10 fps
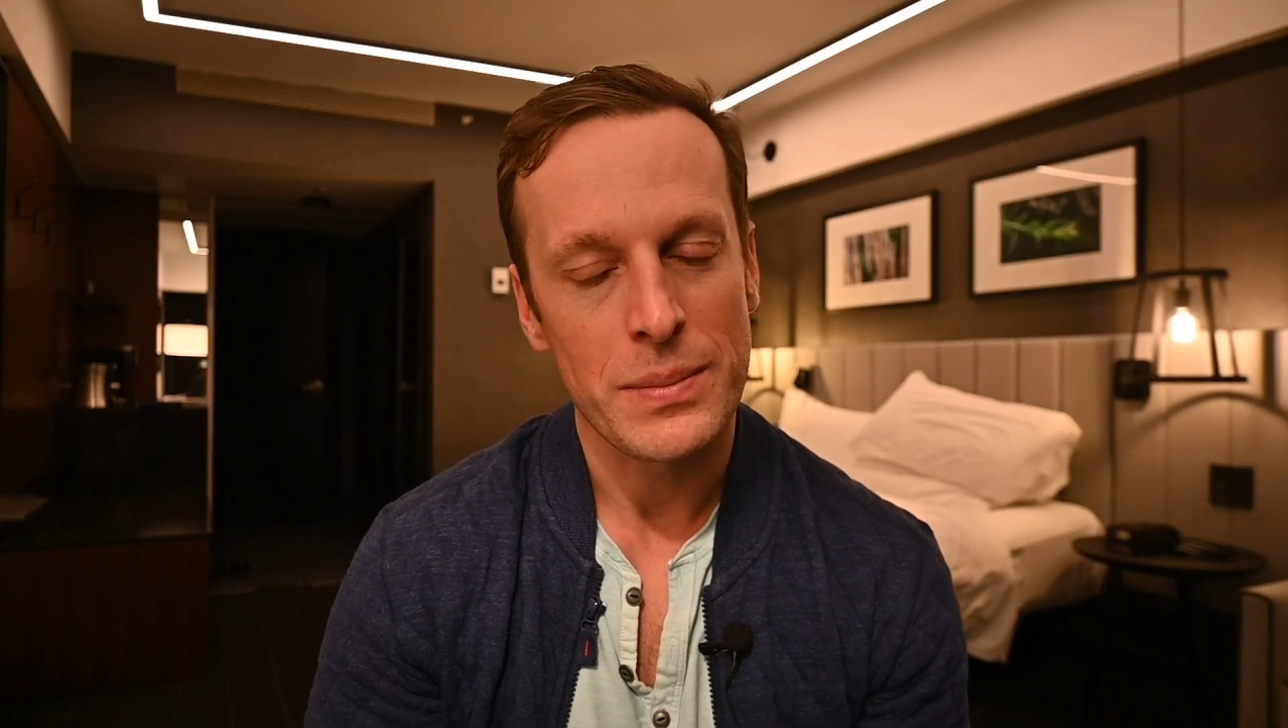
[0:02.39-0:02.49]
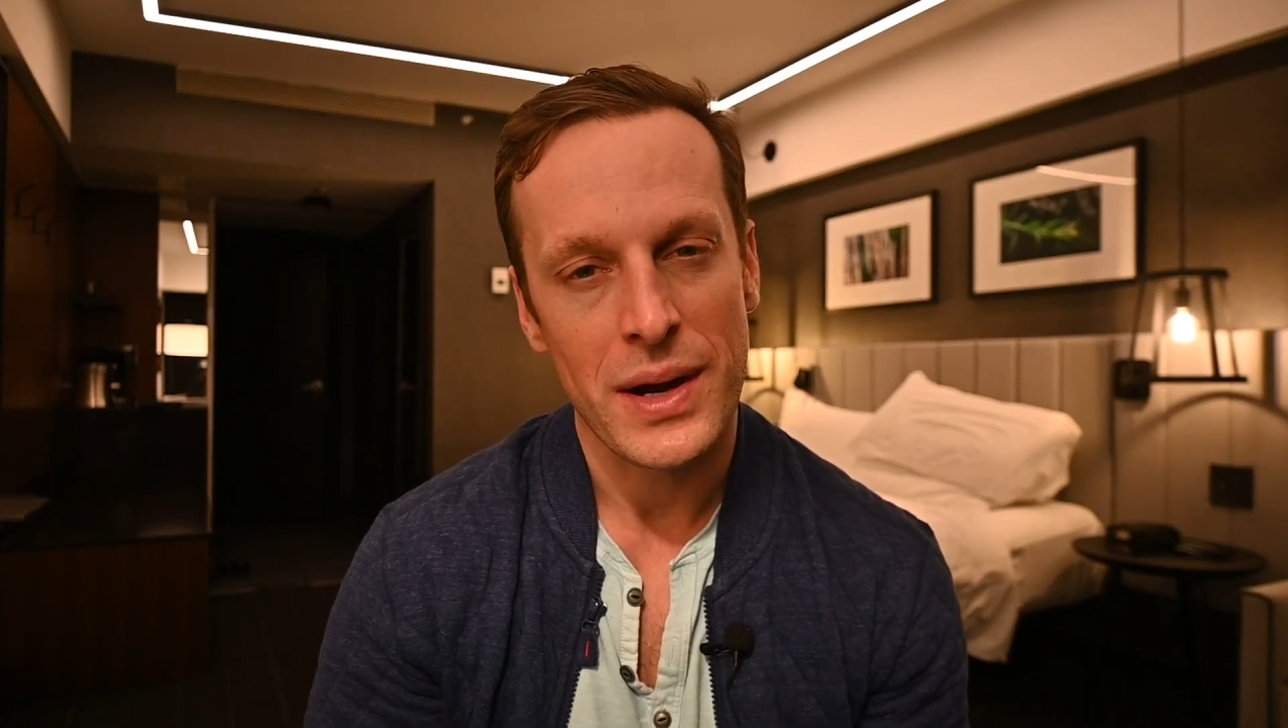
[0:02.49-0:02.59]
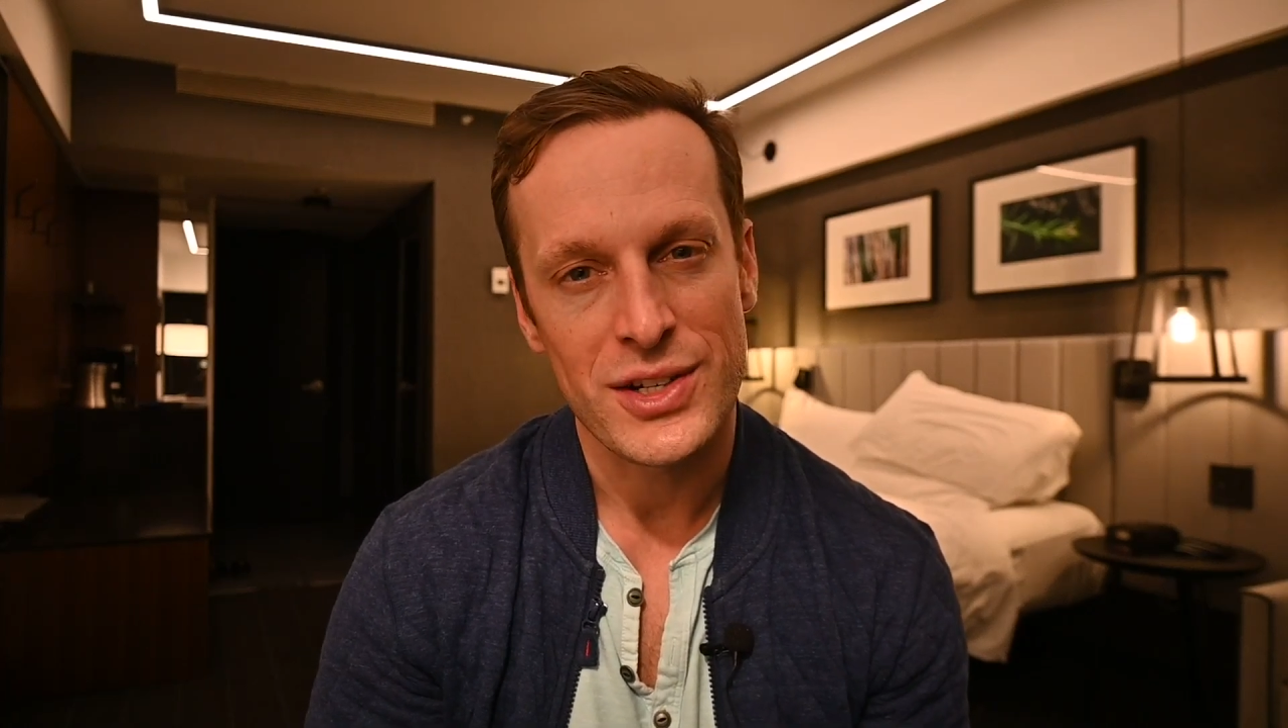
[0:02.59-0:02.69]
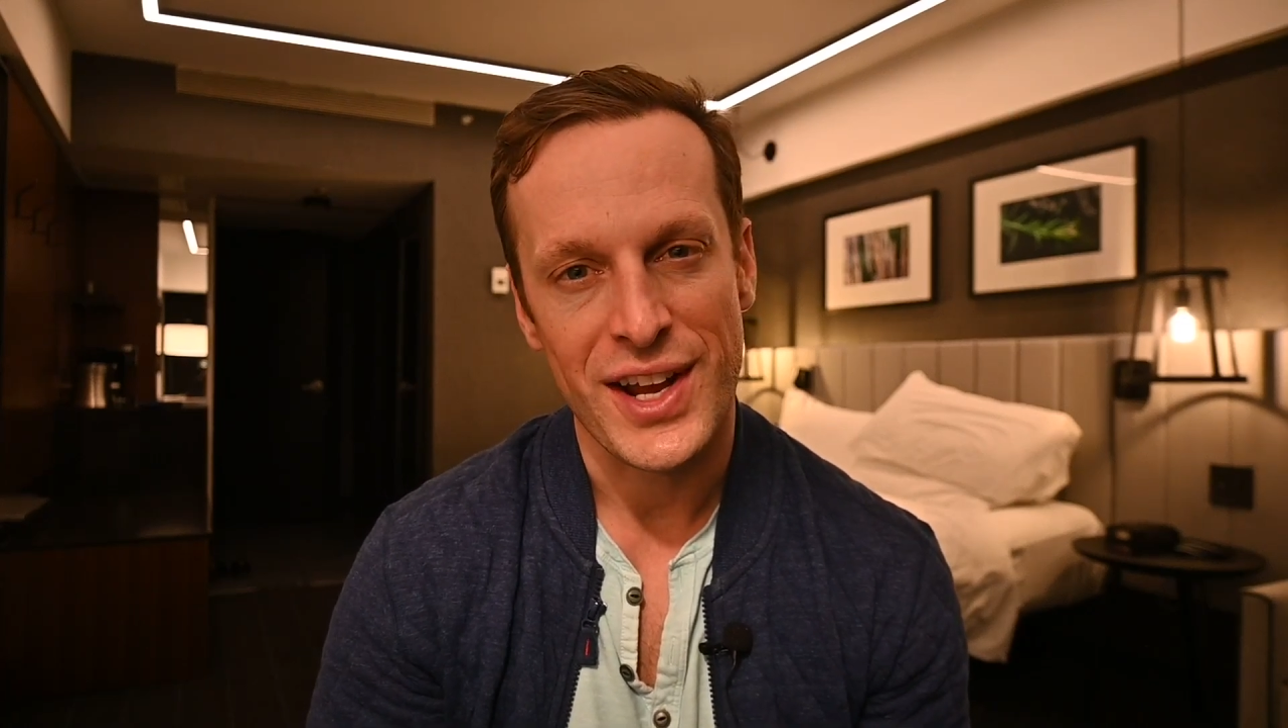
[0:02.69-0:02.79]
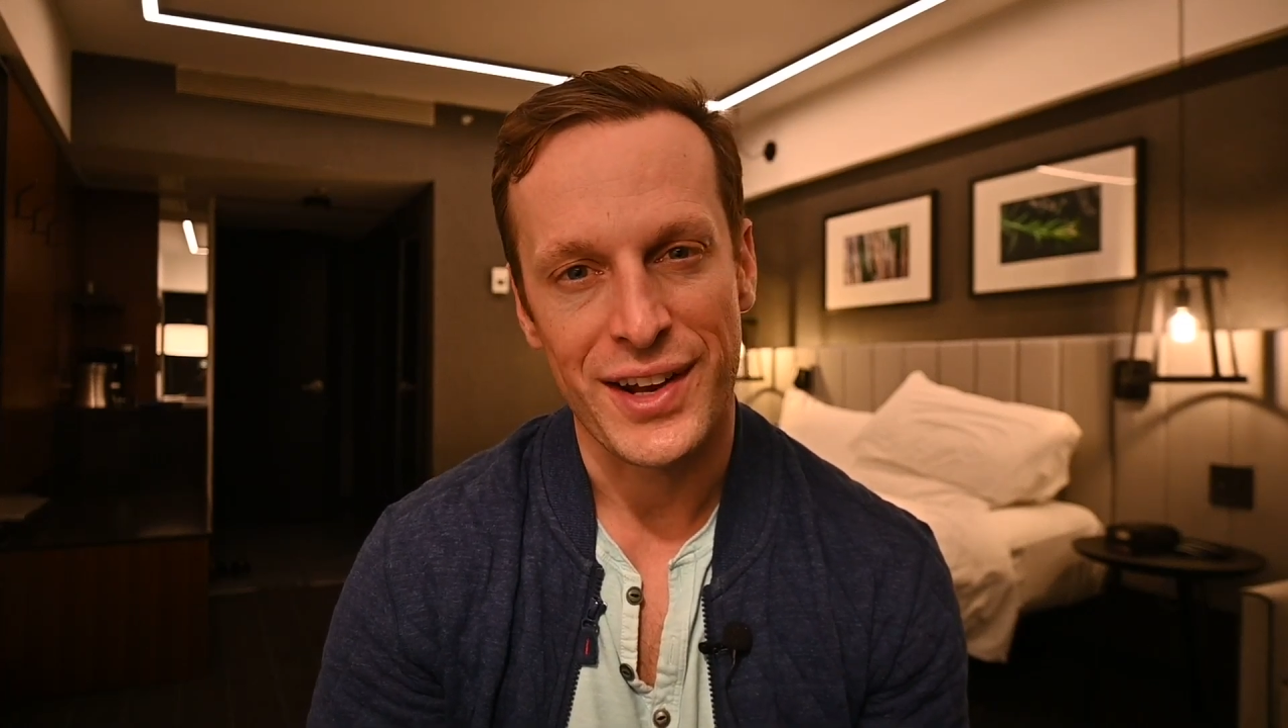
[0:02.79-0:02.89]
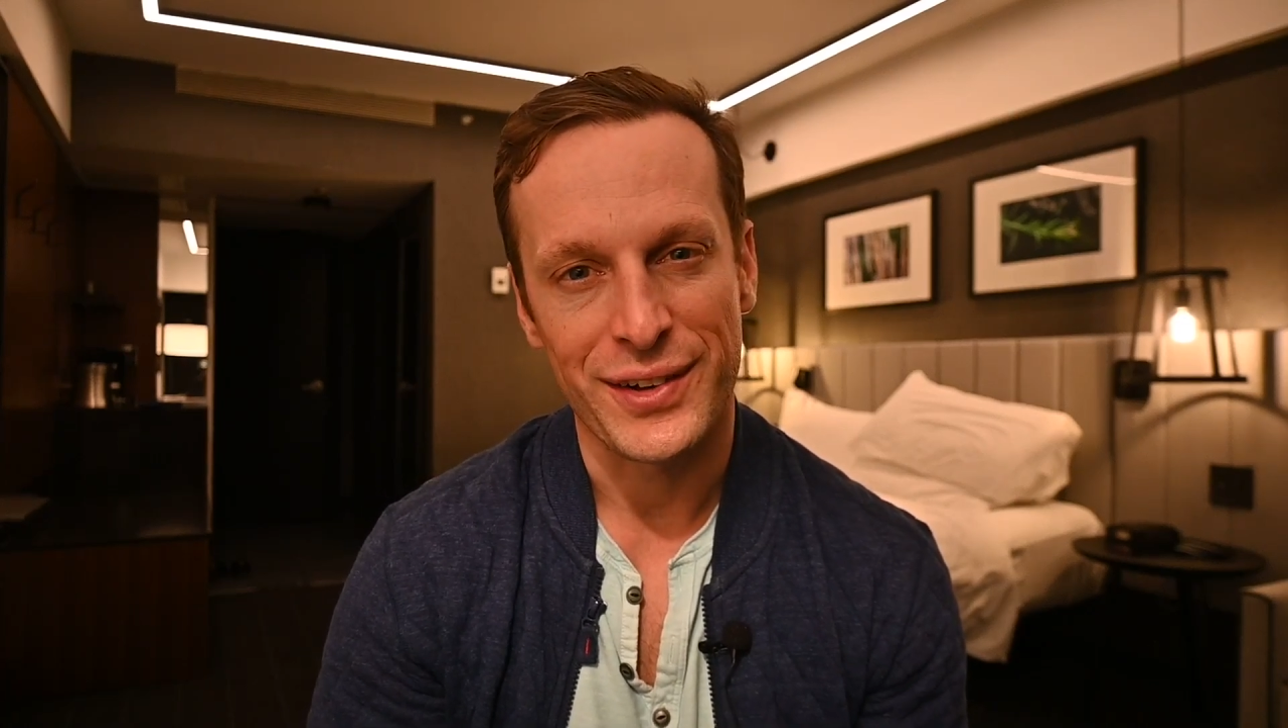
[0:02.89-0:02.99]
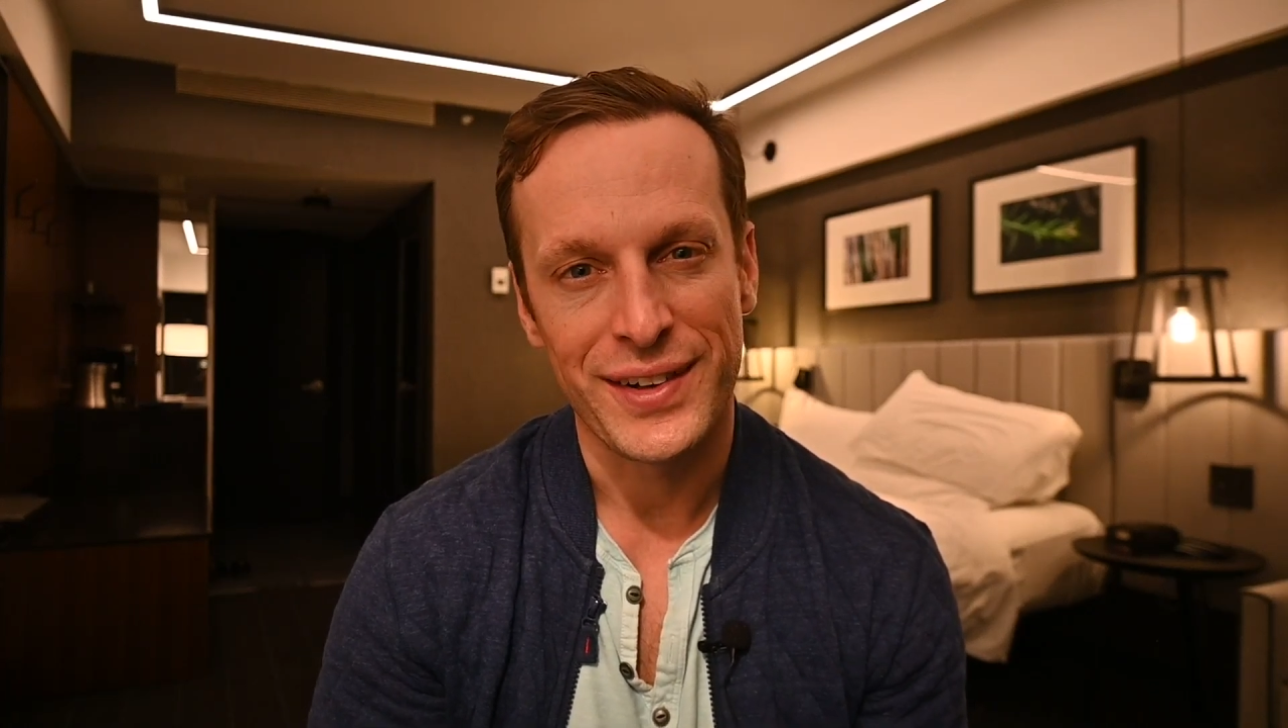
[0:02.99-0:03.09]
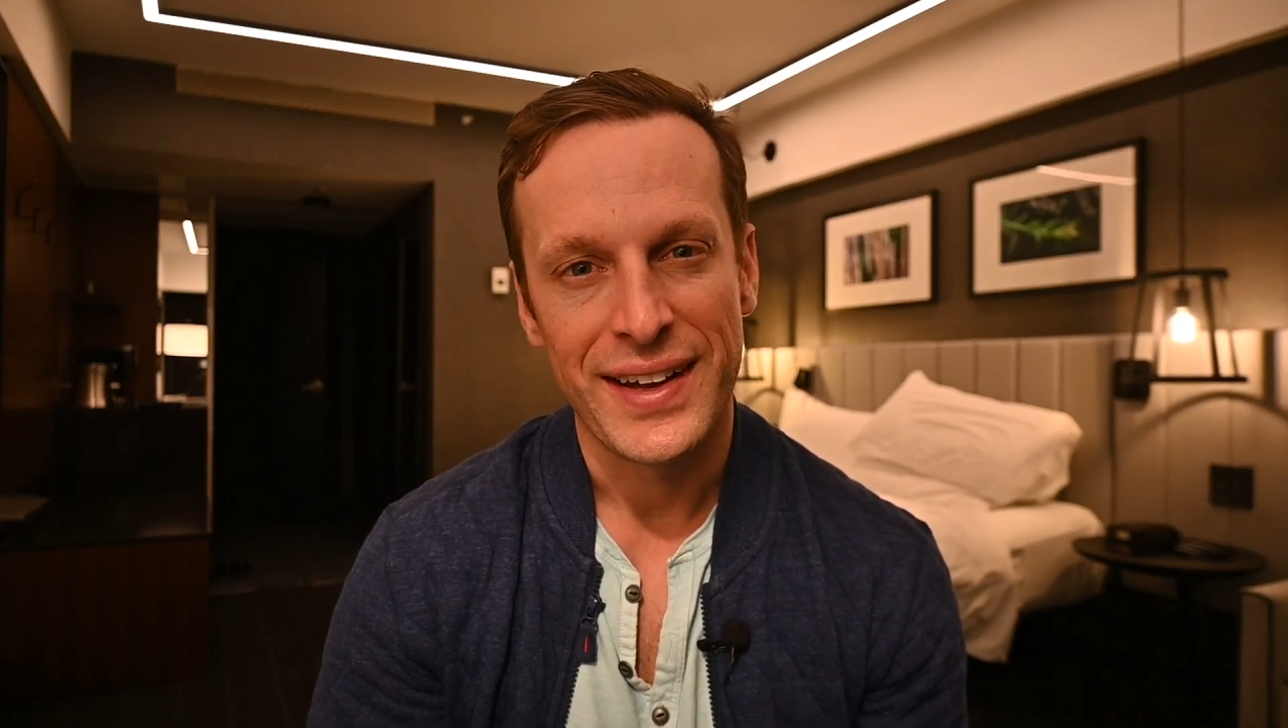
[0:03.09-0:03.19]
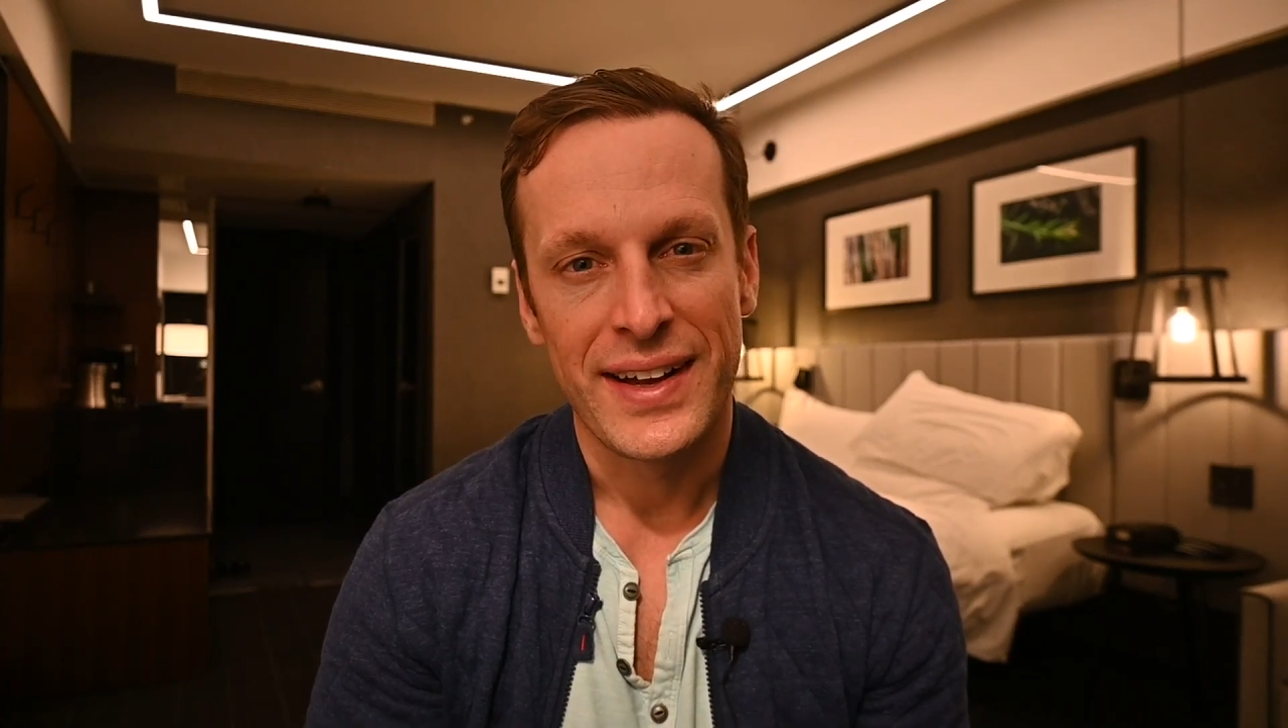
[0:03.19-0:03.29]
my channel,